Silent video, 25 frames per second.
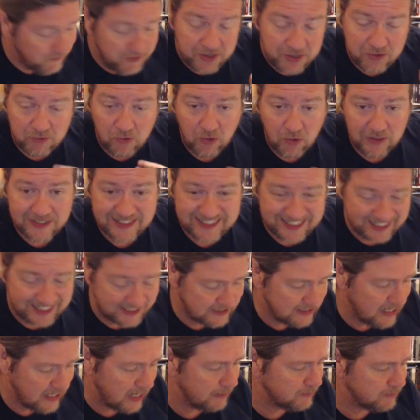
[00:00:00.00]
you roll it 6
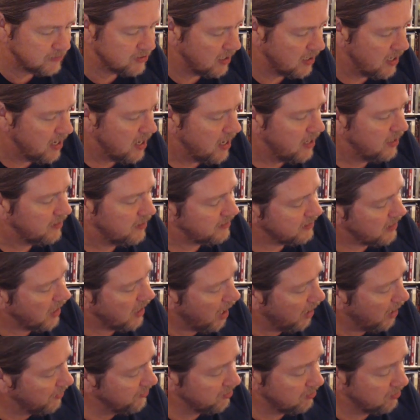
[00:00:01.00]
times. The
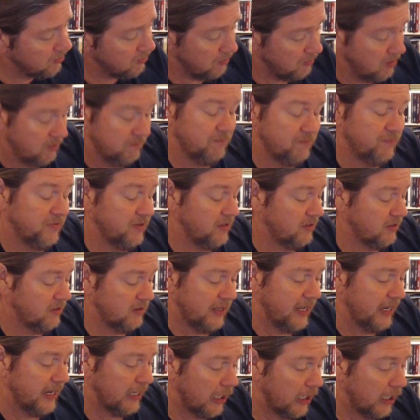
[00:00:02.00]
other
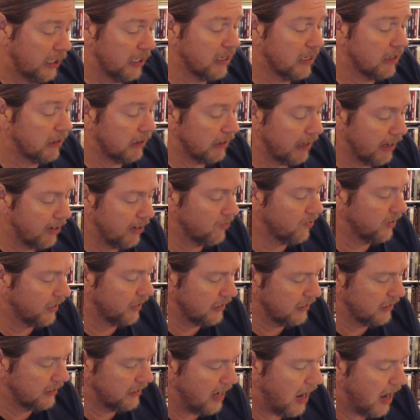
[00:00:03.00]

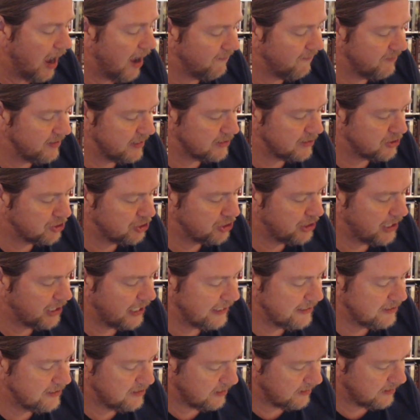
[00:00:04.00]
glaringly obvious
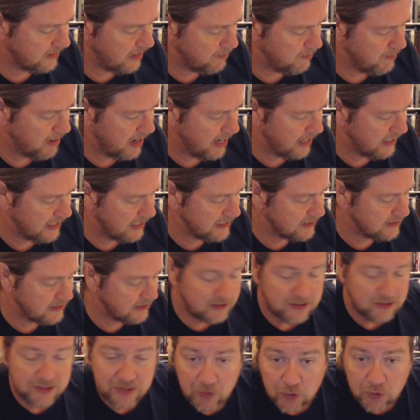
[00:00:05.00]
change that they made is
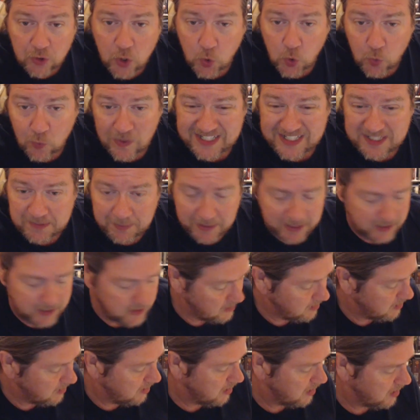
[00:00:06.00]
there's no charisma
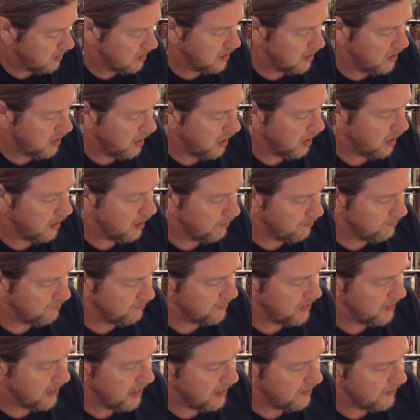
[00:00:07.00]

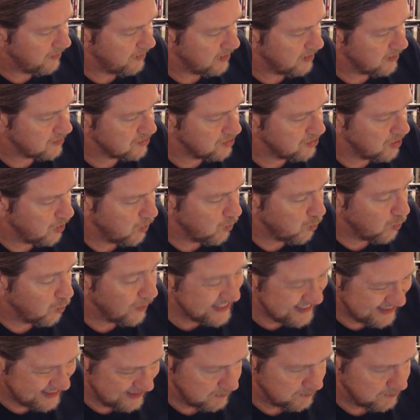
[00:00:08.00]
and there's no
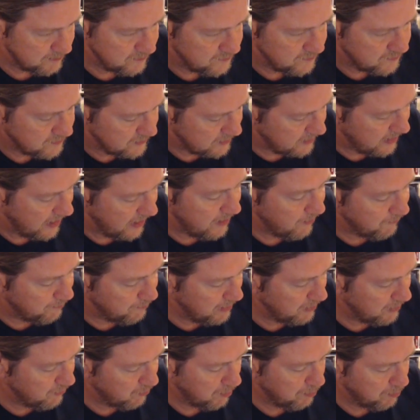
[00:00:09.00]
wisdom. They have
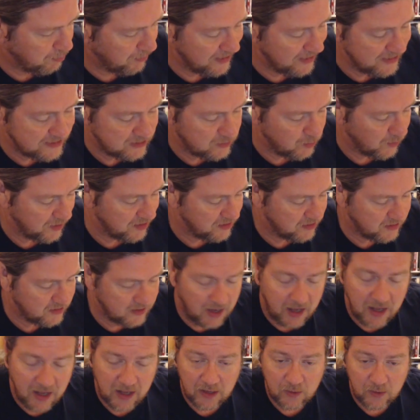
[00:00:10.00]
been replaced with
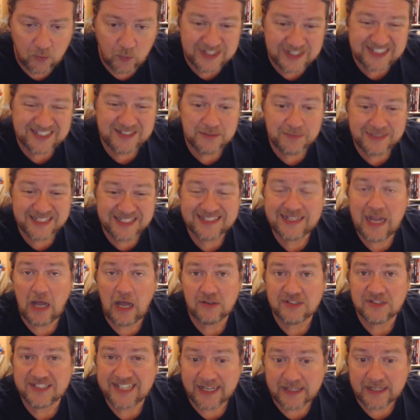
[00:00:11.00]
wisdom is
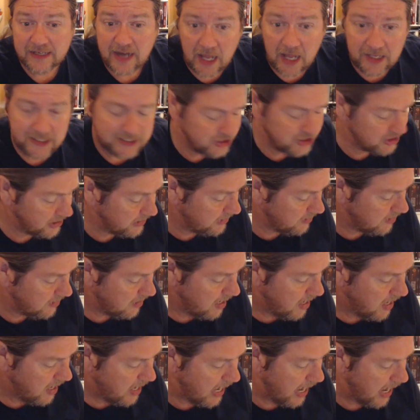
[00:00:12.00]
now technology
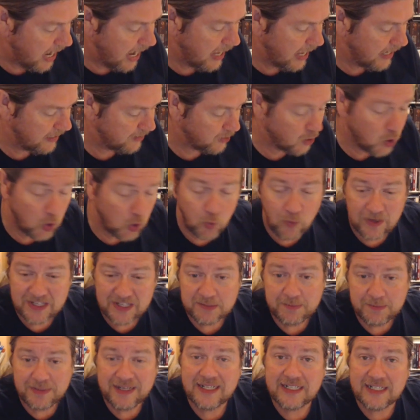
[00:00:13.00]
and
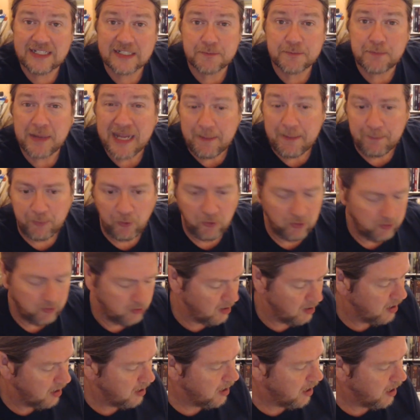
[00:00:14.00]
charisma is people.
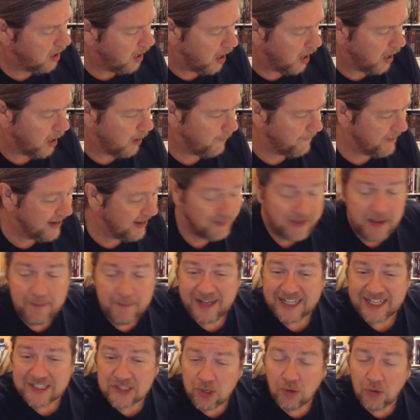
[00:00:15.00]
And that
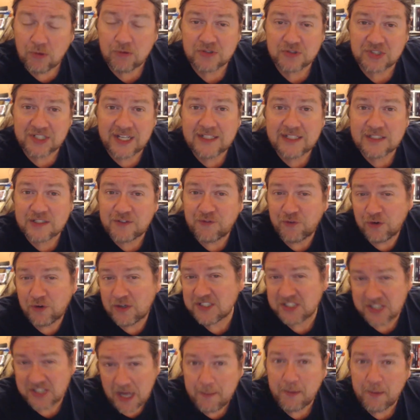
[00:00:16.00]
makes total sense for a
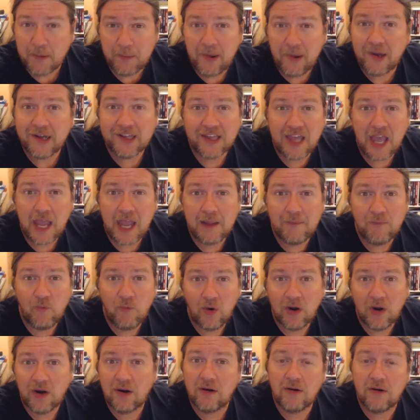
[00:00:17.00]
cyberpunk game
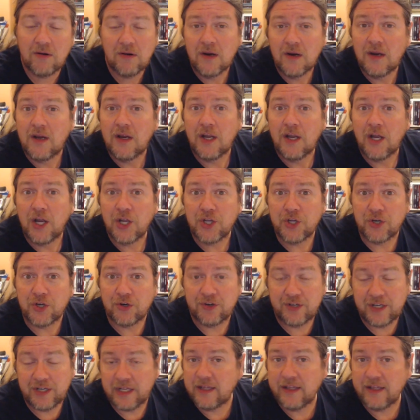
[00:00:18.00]
where you're
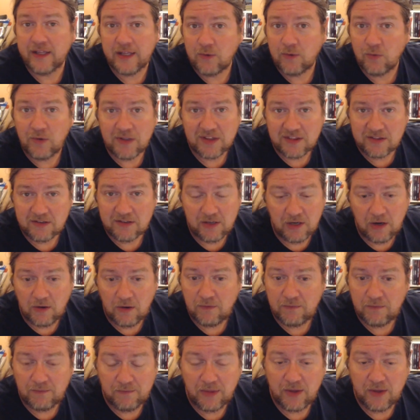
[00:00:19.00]
dealing with,
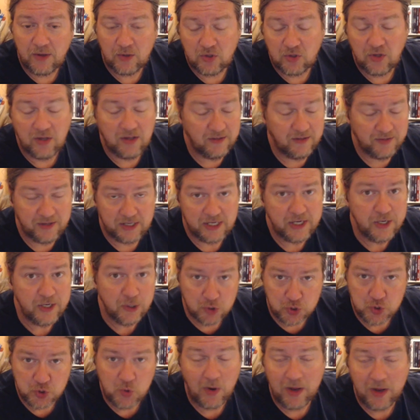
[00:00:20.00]
in the year
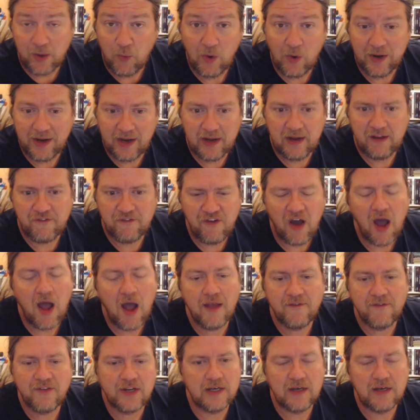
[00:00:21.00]

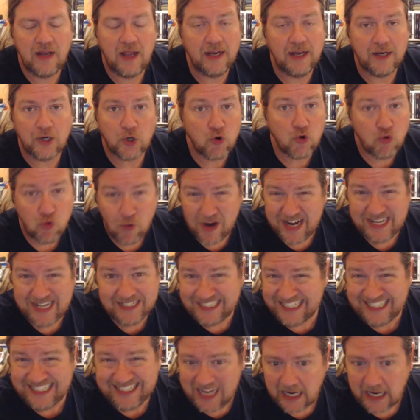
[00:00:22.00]
2185 and
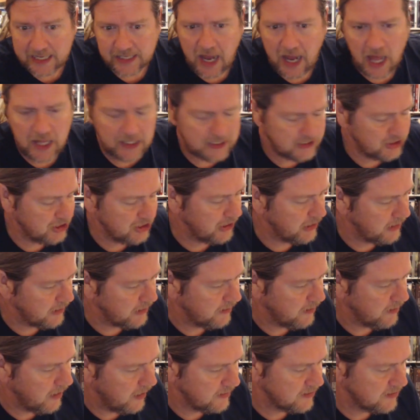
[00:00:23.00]
crazy technology
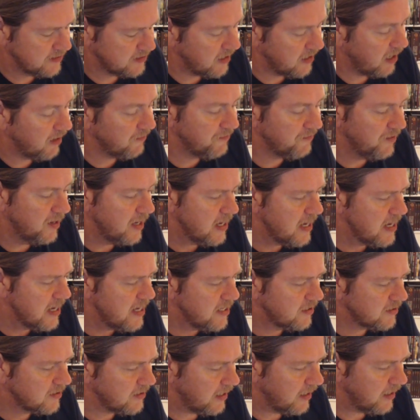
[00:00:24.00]
and stuff.
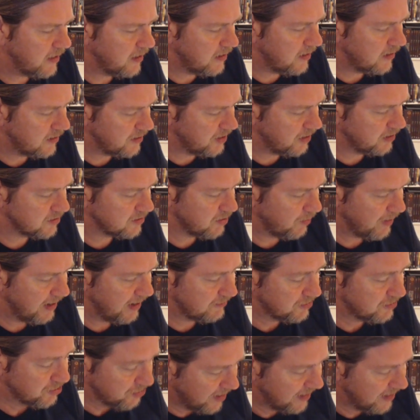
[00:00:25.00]
So we
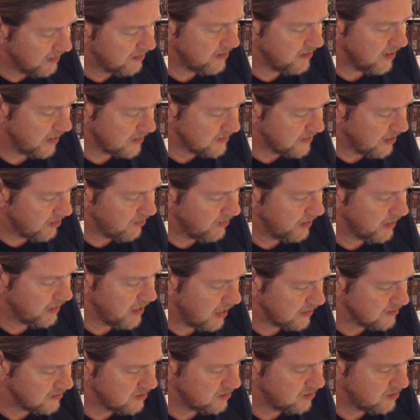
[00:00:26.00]
have strength, dexterity,
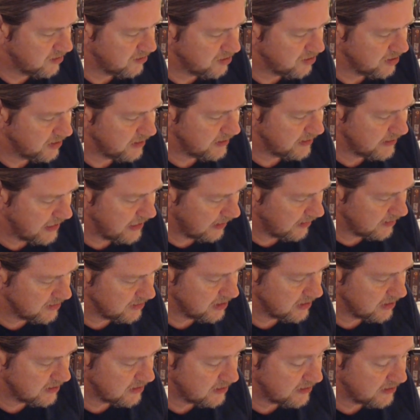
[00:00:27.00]
constitution,
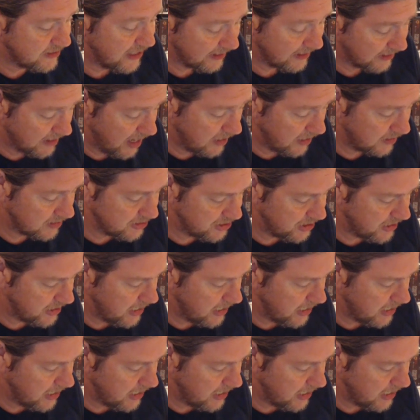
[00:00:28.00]
intelligence, technology,